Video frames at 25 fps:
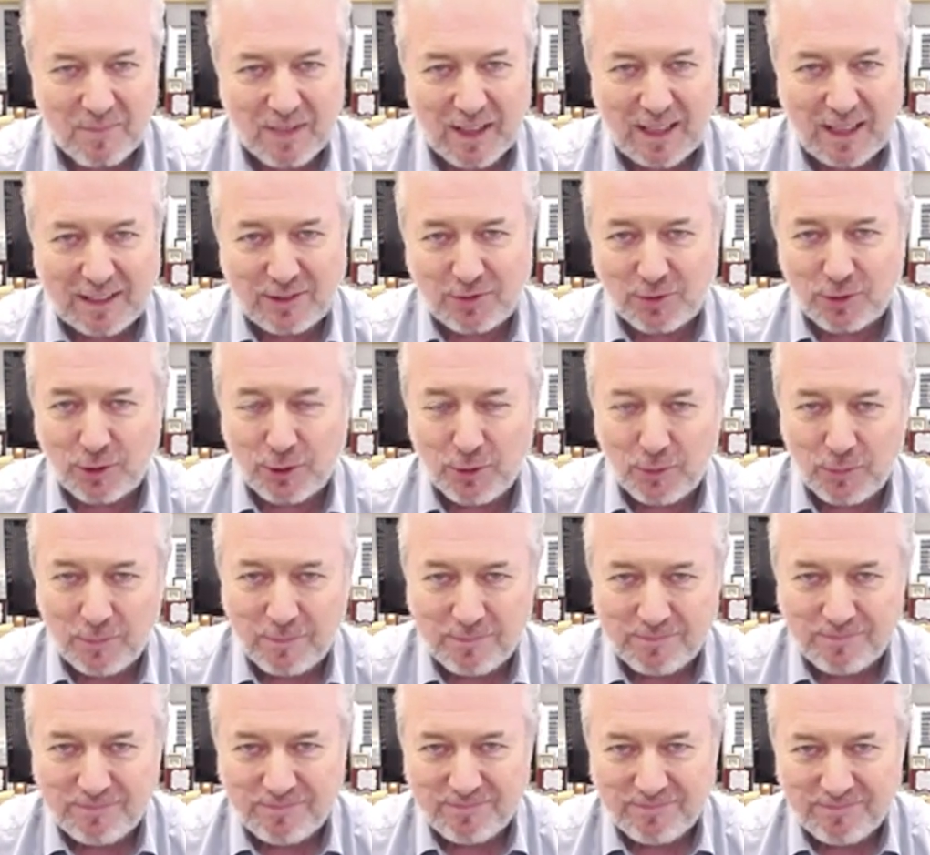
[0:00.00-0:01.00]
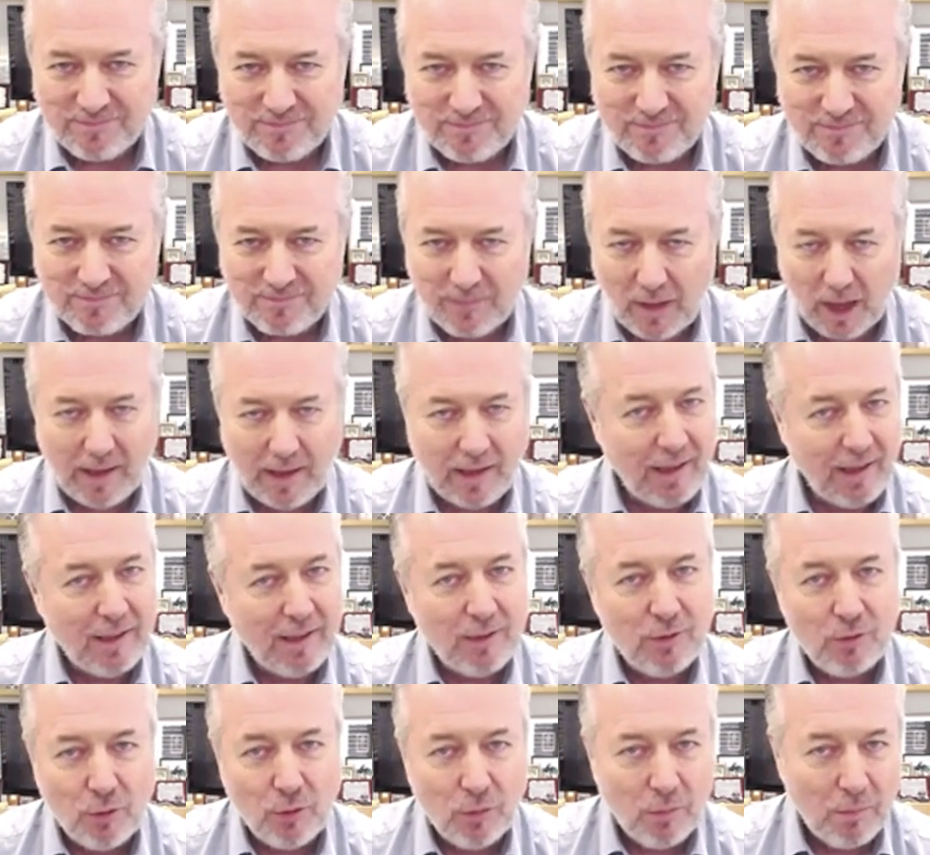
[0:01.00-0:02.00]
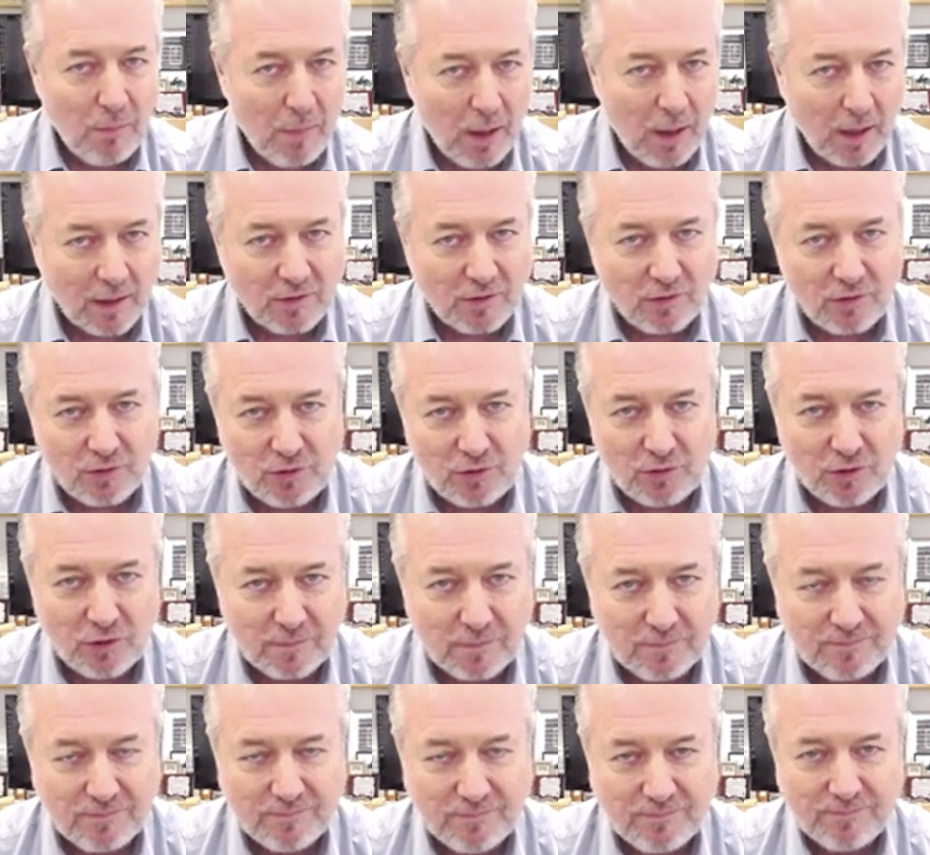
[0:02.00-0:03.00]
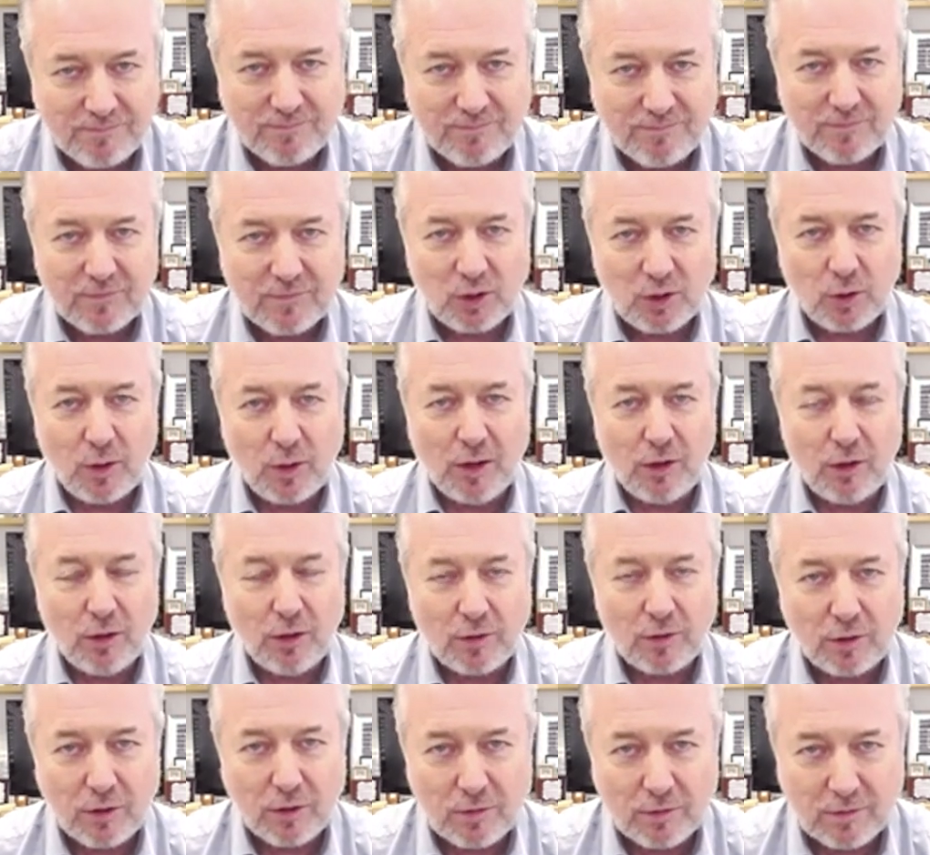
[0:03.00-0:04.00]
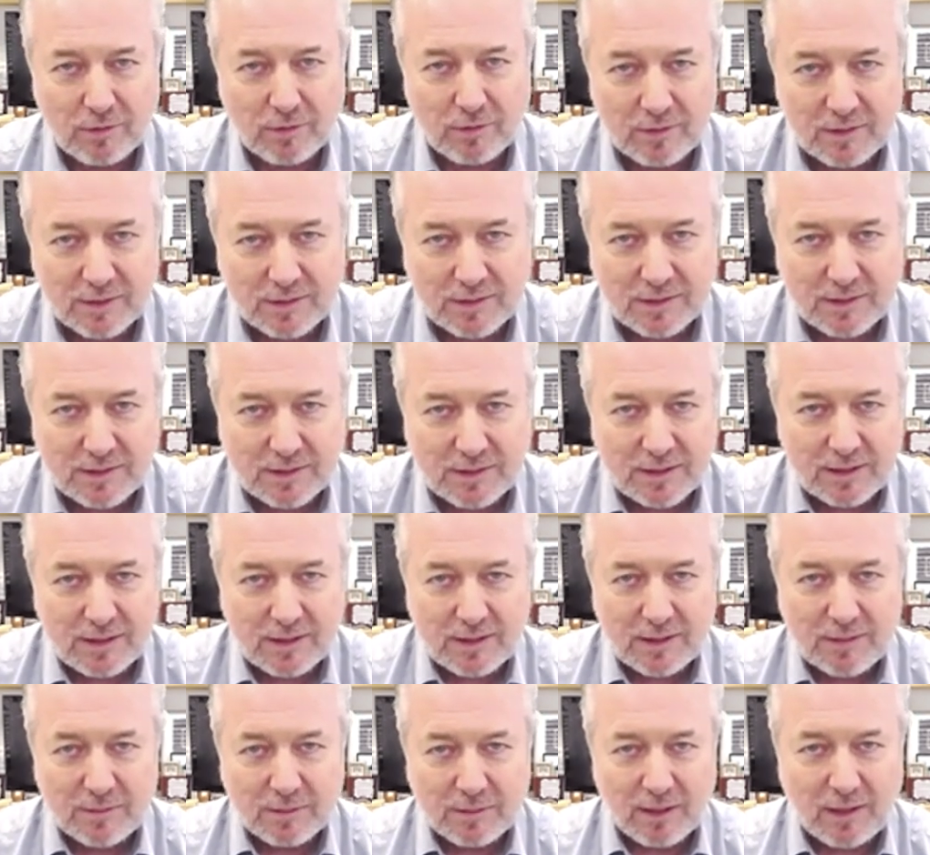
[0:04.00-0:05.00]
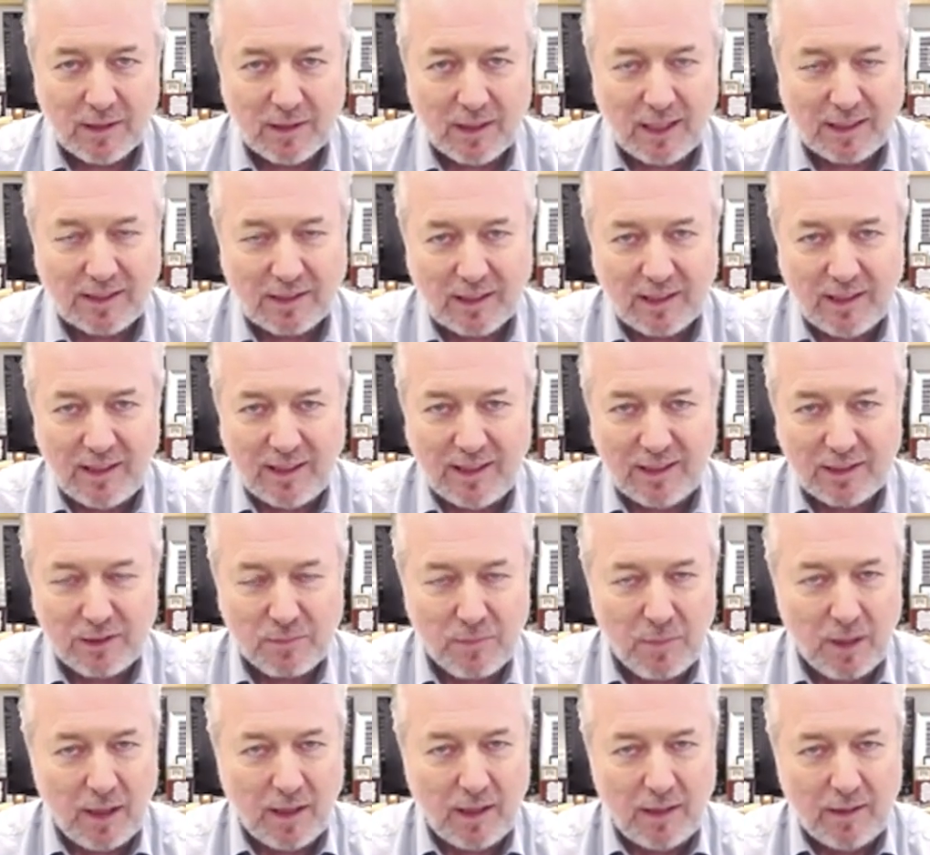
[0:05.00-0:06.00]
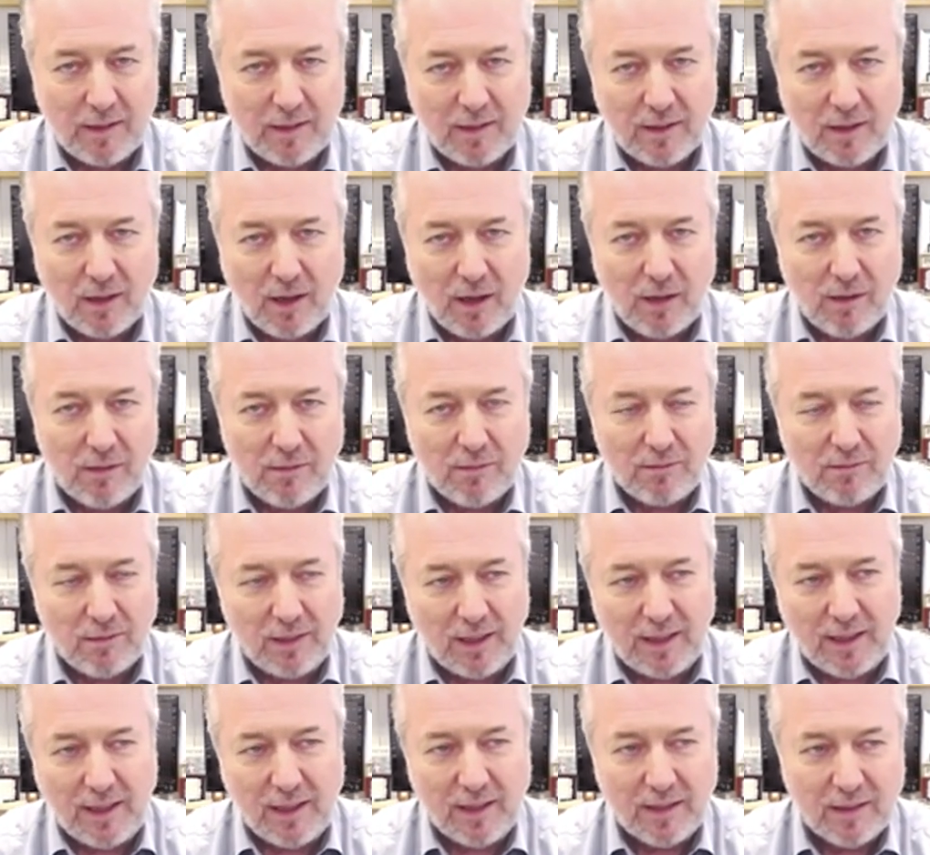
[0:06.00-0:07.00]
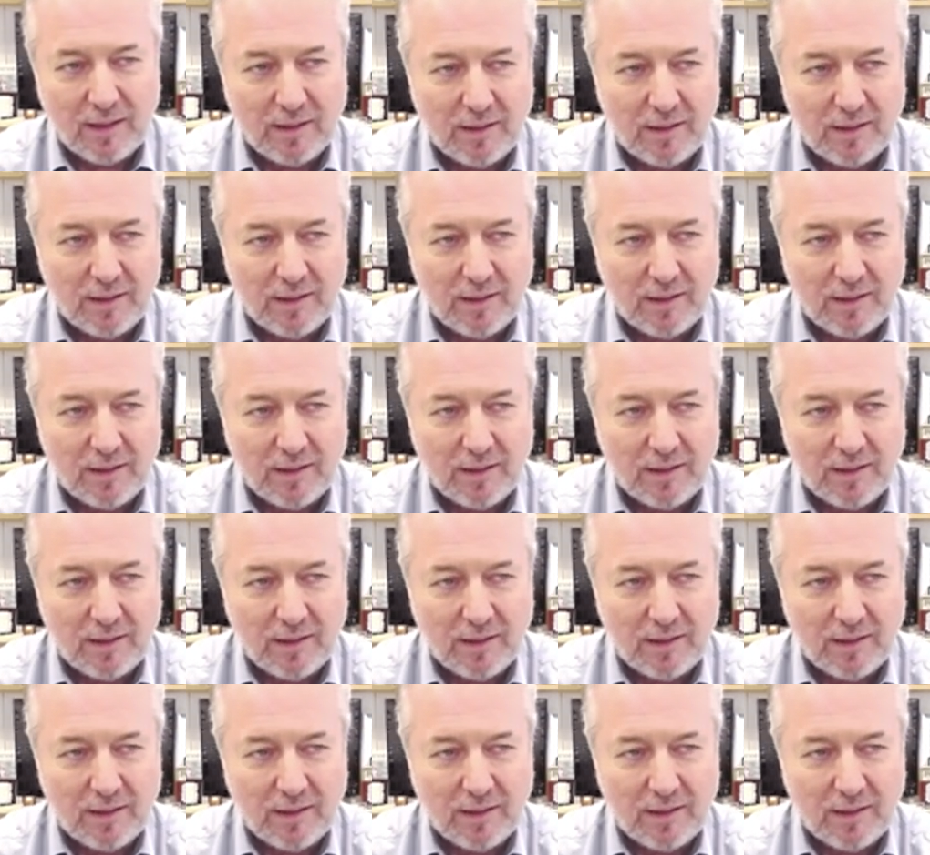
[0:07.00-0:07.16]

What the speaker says: That's true. I eat too much. Soy glotón. Gluttony is my only